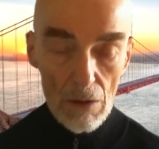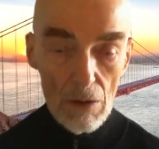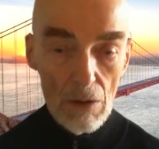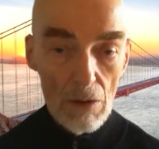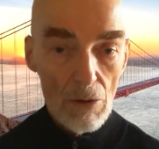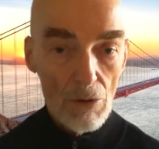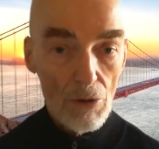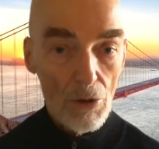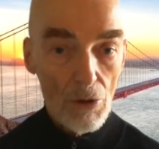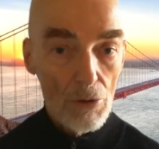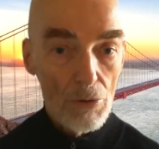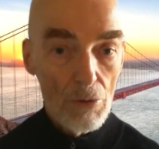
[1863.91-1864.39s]

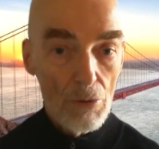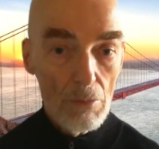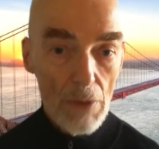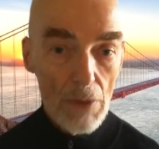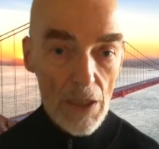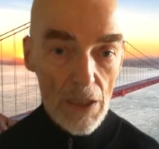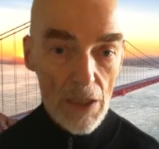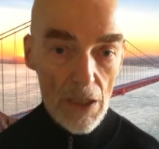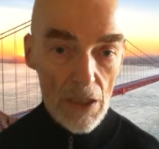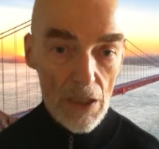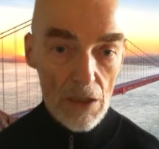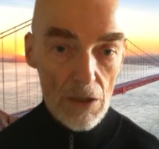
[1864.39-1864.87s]
Although the
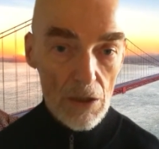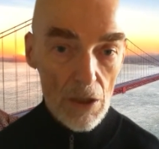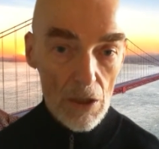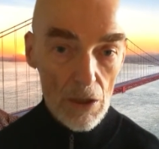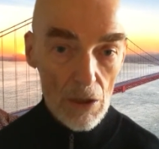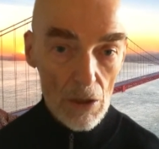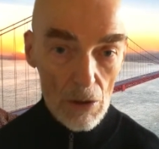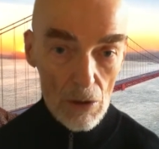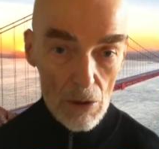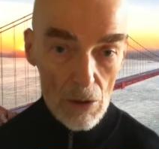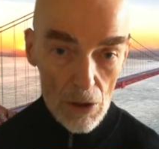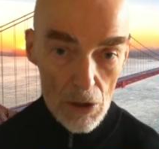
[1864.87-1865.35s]
media did
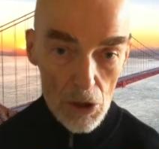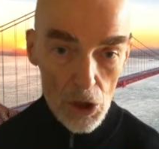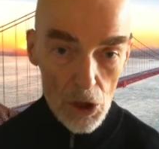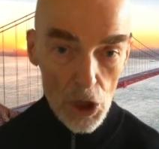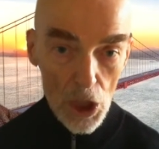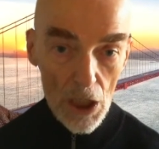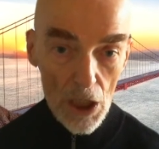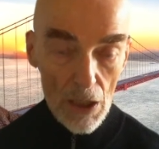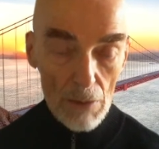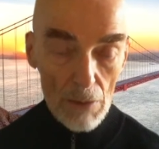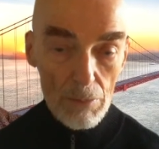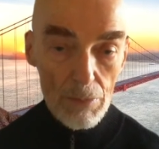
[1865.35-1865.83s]
a good
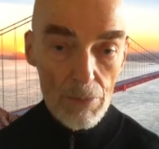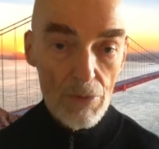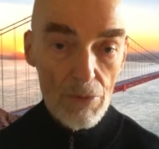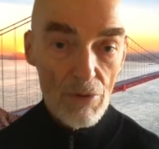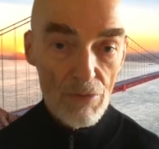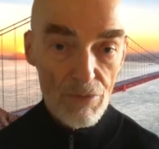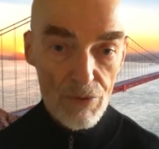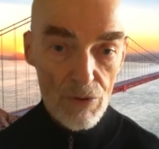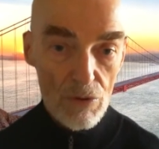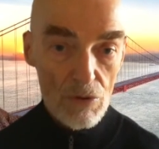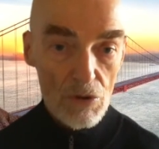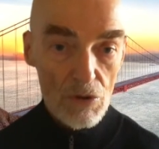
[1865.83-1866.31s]
job the
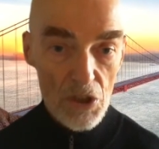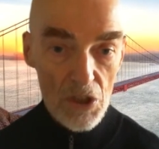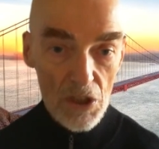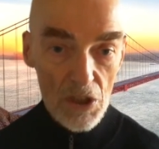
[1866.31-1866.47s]
first